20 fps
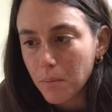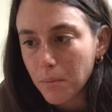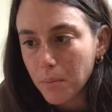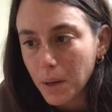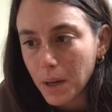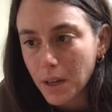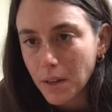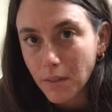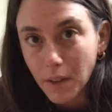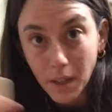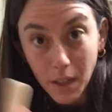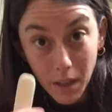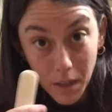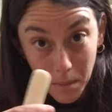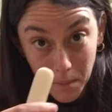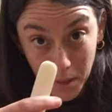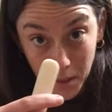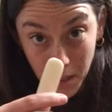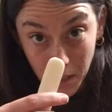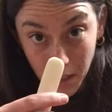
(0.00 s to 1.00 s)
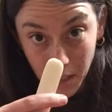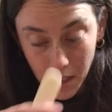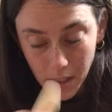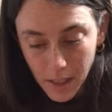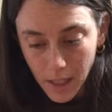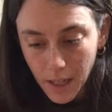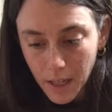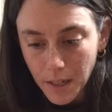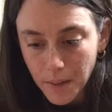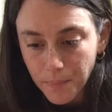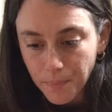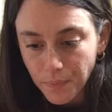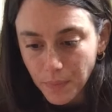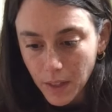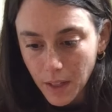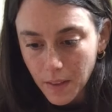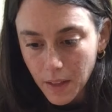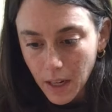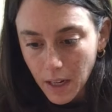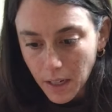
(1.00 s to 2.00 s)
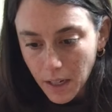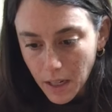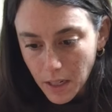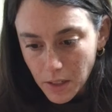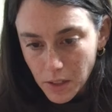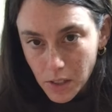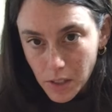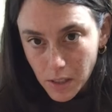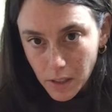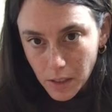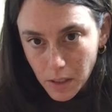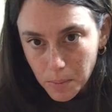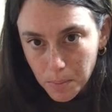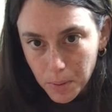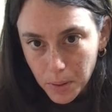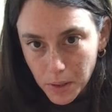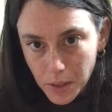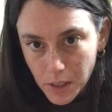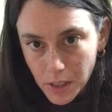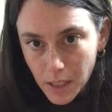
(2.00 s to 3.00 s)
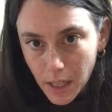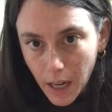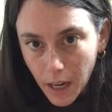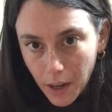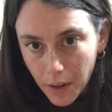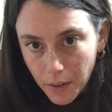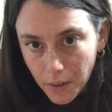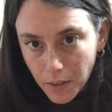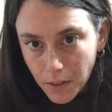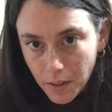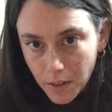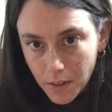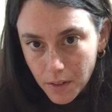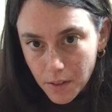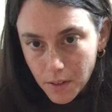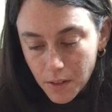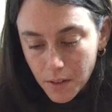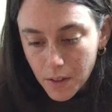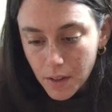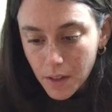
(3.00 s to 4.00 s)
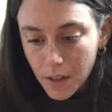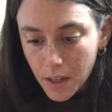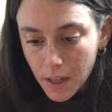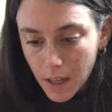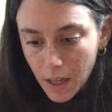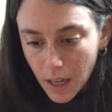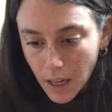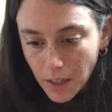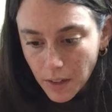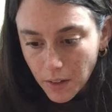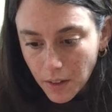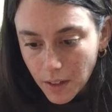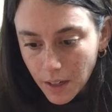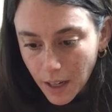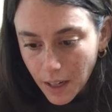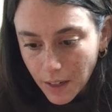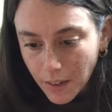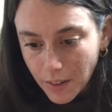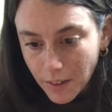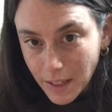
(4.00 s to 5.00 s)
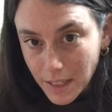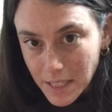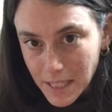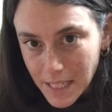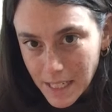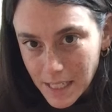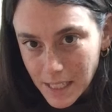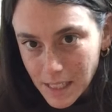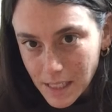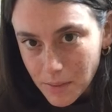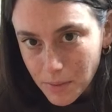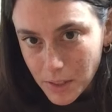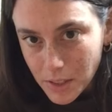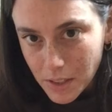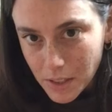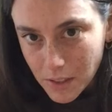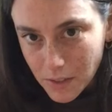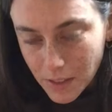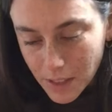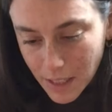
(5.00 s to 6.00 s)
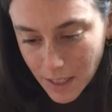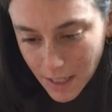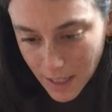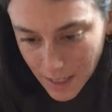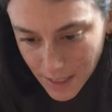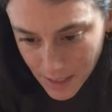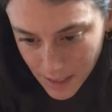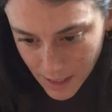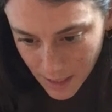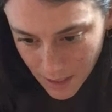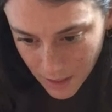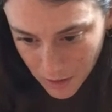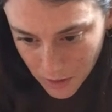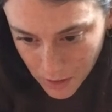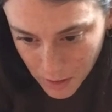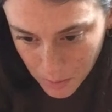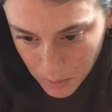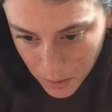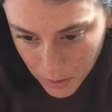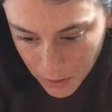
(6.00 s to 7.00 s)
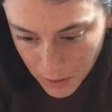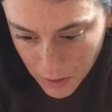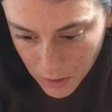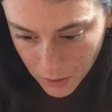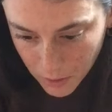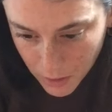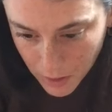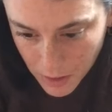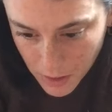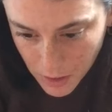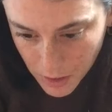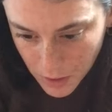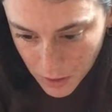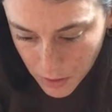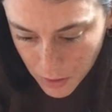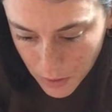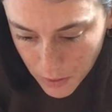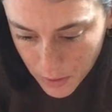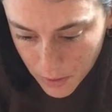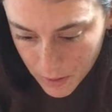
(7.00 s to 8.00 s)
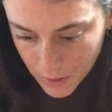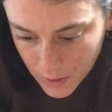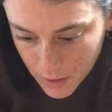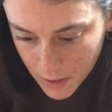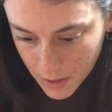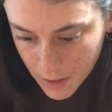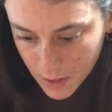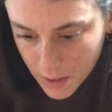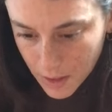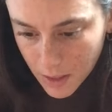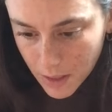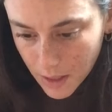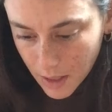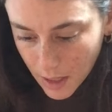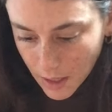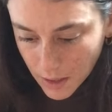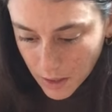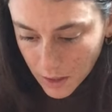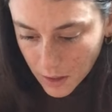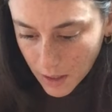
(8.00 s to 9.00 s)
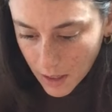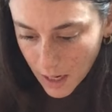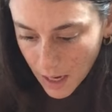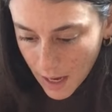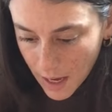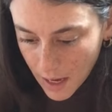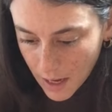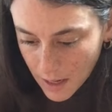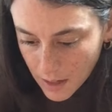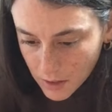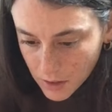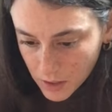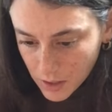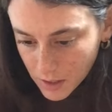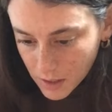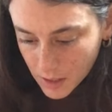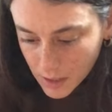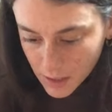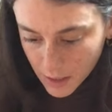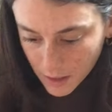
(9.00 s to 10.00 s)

but right now I'm using this side, and then I kind of just start to push down, and you can kind of go like this, which is really nice, and you just pull it toward you, and your edge just